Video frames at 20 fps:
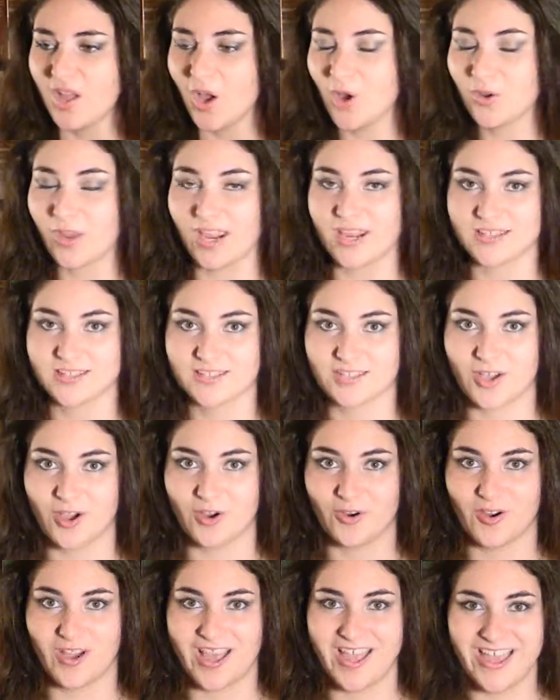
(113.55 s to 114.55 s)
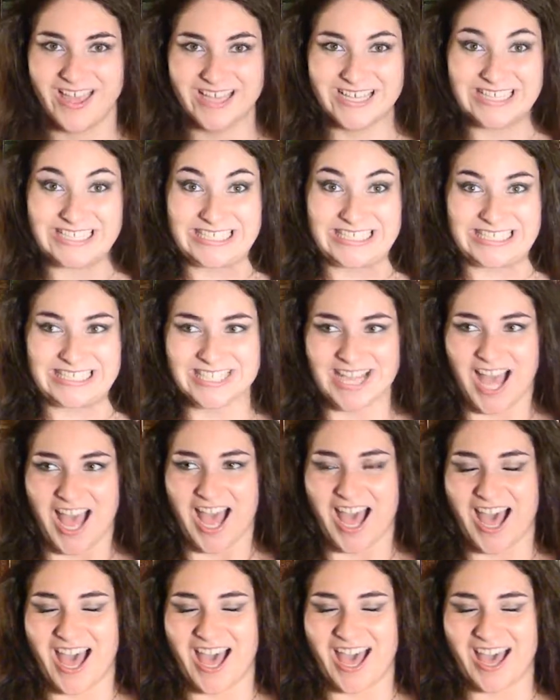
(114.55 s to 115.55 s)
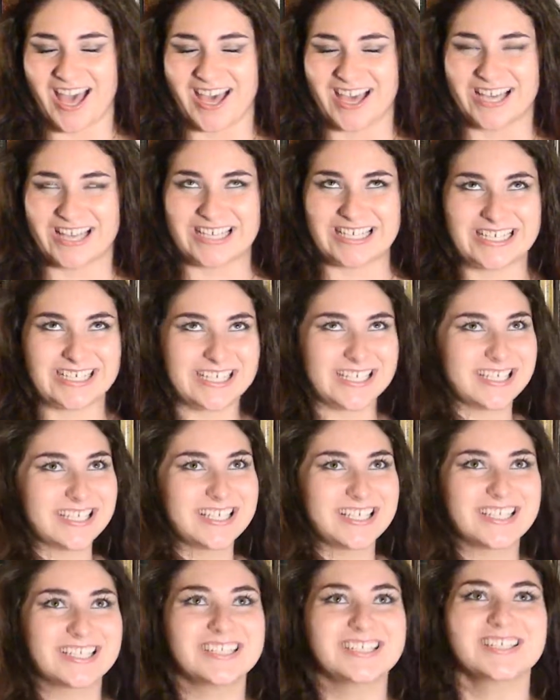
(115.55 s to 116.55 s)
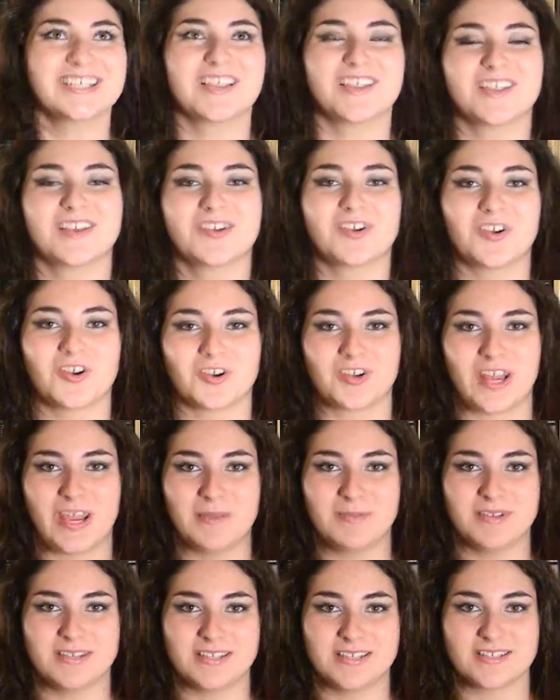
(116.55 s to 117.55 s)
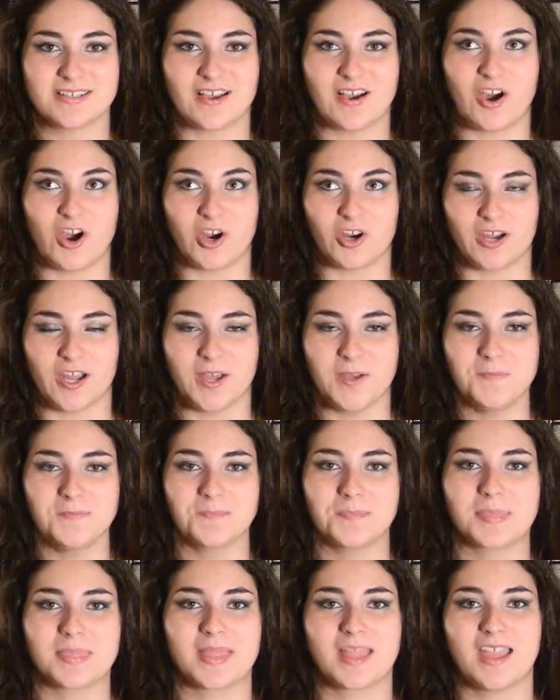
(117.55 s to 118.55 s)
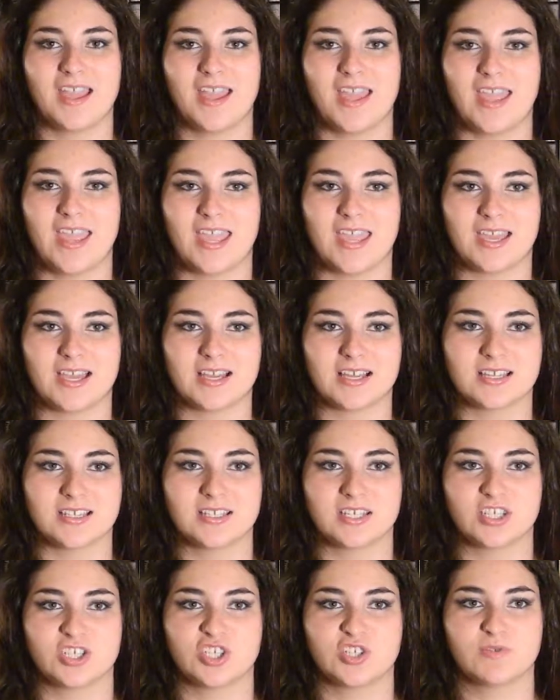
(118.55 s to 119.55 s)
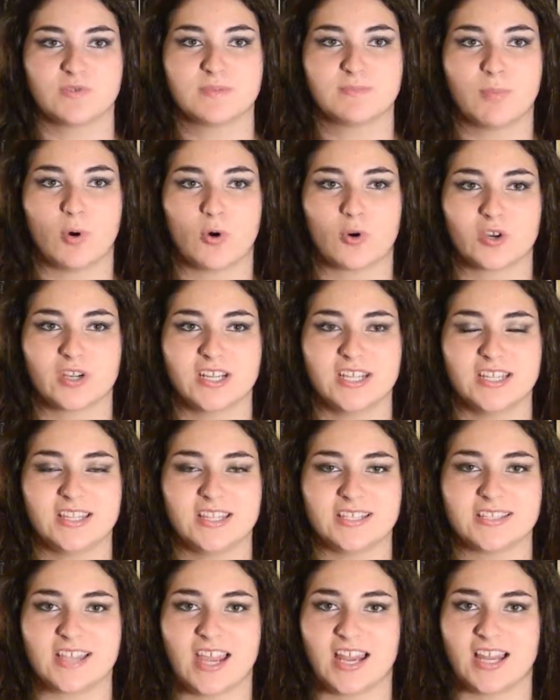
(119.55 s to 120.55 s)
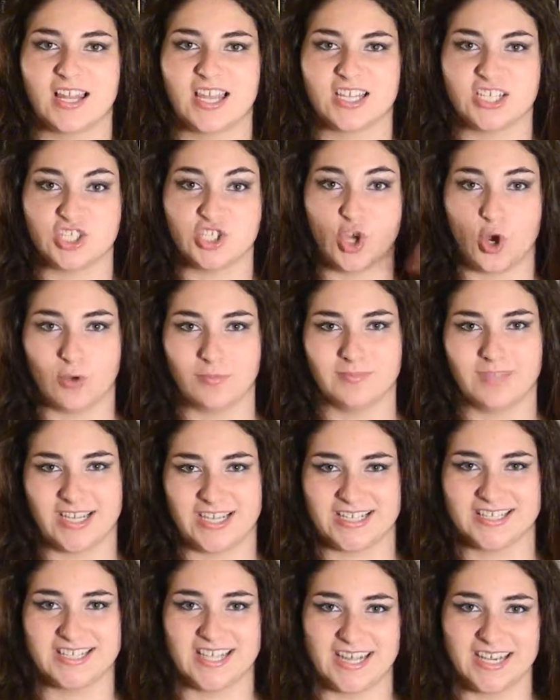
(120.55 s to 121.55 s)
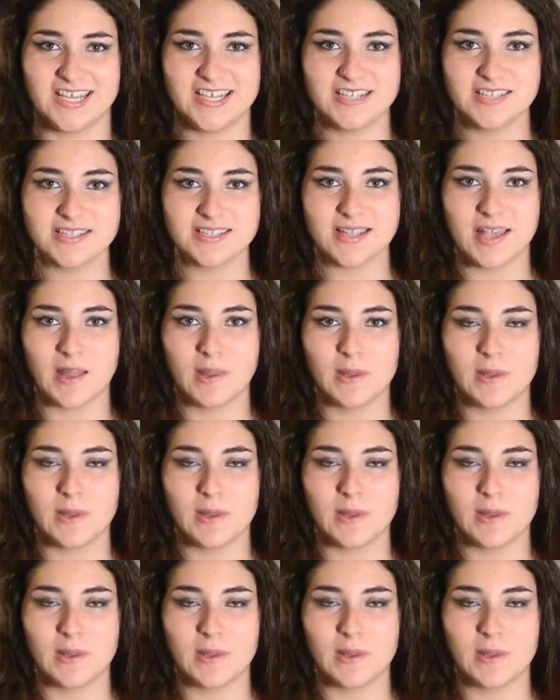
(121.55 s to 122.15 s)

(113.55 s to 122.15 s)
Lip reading: Okay, so her name is Ara, and she was born in these kind of like dome-like cities,